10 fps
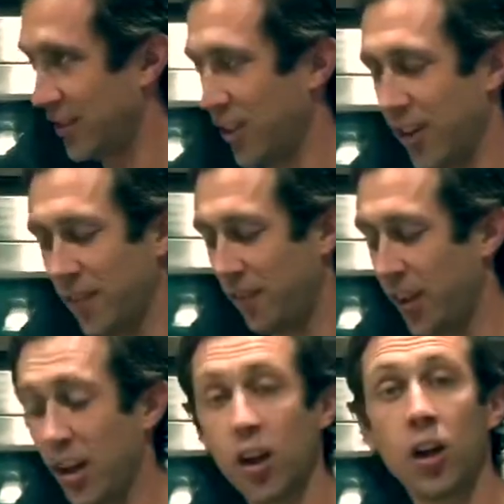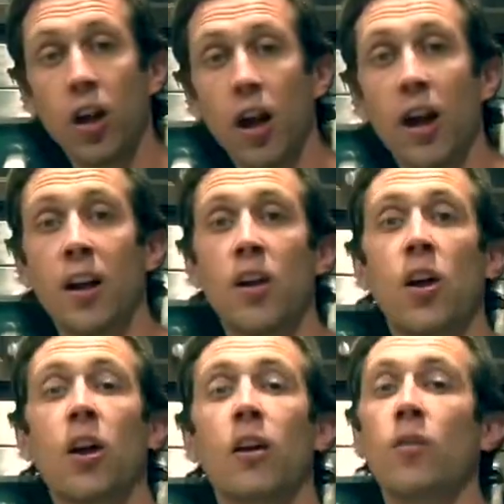All right.
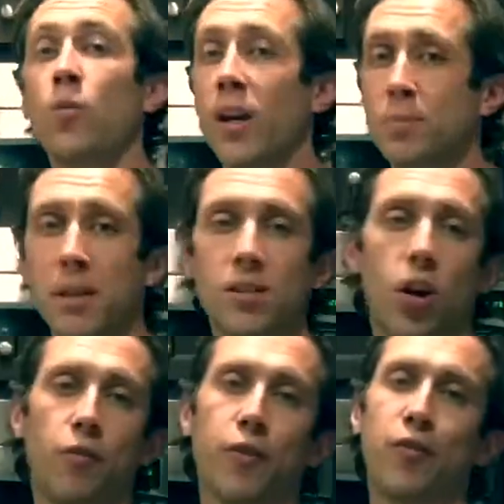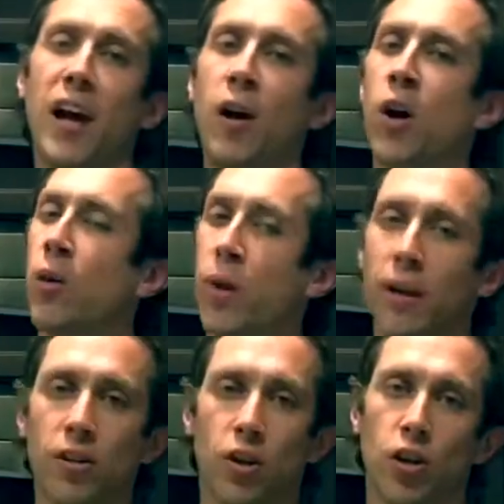Recipes call for flour.
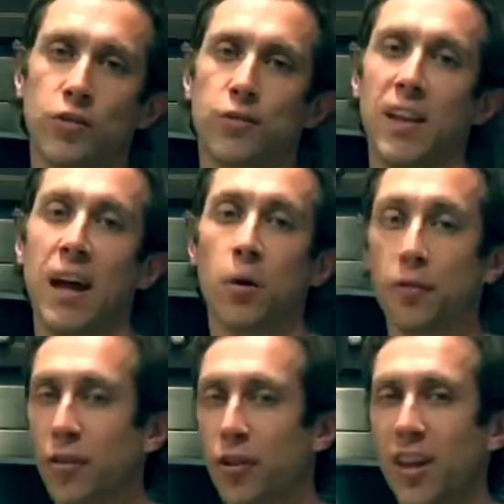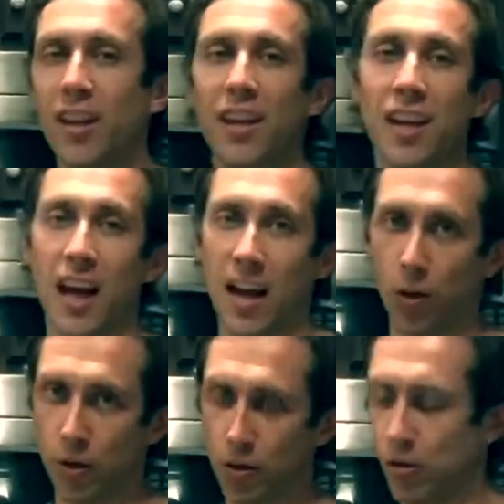Whenever it calls for flour for thickening, I
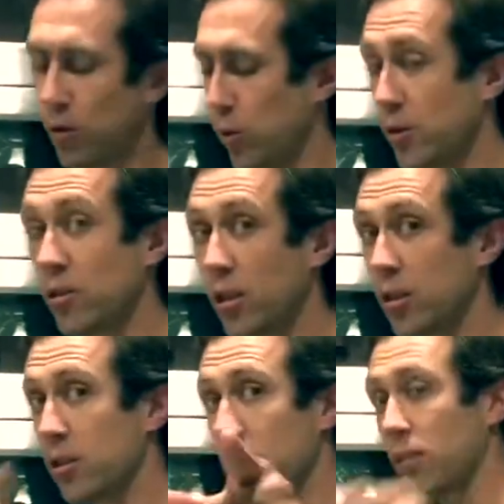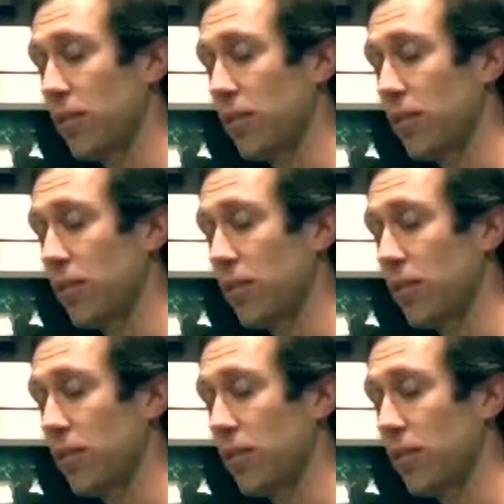always use cornstarch.